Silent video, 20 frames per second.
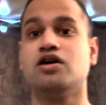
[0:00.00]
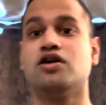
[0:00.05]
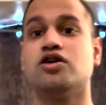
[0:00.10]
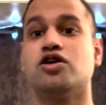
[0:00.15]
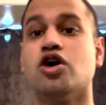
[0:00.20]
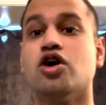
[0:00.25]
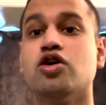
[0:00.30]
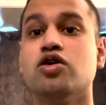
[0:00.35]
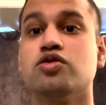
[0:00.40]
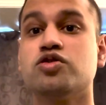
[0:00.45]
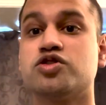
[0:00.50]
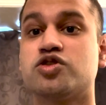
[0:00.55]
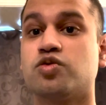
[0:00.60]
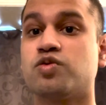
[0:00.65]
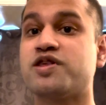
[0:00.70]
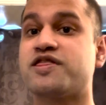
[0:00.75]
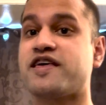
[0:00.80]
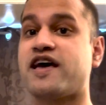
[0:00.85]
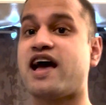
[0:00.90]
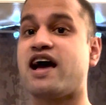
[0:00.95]
goes
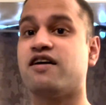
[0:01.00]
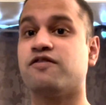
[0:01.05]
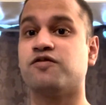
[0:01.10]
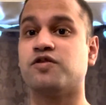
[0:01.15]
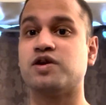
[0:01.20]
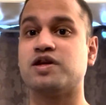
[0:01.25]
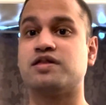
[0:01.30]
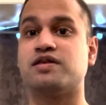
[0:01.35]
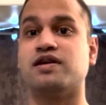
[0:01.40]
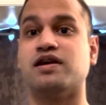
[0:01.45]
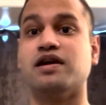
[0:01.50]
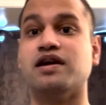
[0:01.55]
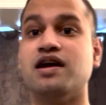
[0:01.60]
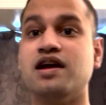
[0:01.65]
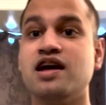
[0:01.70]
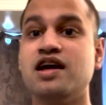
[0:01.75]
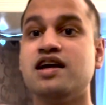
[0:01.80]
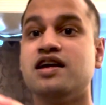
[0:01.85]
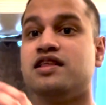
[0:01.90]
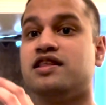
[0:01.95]
with everything.
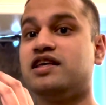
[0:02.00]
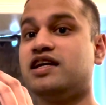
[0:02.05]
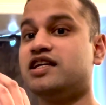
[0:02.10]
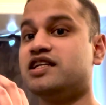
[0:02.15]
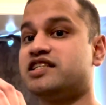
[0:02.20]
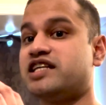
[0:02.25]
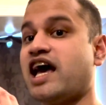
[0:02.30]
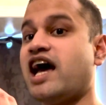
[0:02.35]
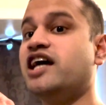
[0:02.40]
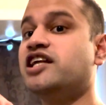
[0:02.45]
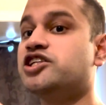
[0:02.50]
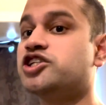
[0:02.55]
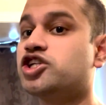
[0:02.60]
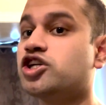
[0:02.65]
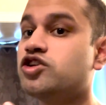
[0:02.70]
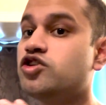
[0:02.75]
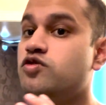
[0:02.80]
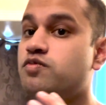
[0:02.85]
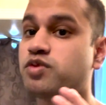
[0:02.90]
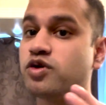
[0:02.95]
The
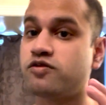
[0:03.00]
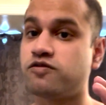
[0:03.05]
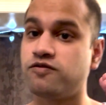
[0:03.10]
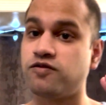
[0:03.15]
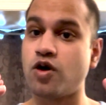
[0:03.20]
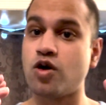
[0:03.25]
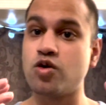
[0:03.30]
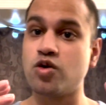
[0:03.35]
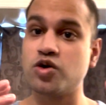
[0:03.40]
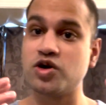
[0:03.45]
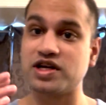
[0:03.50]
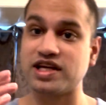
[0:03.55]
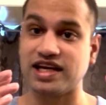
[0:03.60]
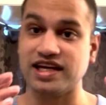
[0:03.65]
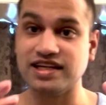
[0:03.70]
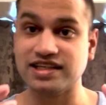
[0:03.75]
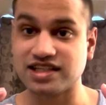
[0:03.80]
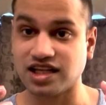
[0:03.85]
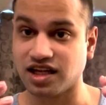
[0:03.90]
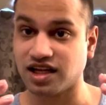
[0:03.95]
intention you put forward
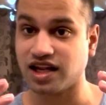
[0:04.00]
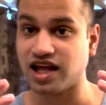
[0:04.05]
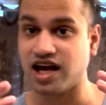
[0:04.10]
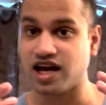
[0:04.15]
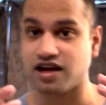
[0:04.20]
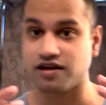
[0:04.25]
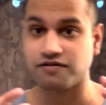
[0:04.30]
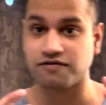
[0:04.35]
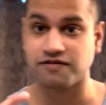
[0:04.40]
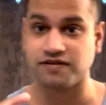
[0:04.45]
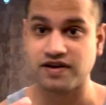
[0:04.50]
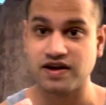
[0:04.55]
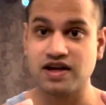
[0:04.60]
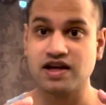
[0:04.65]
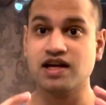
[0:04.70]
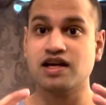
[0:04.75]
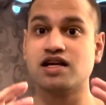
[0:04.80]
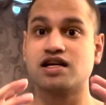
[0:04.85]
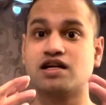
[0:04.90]
into life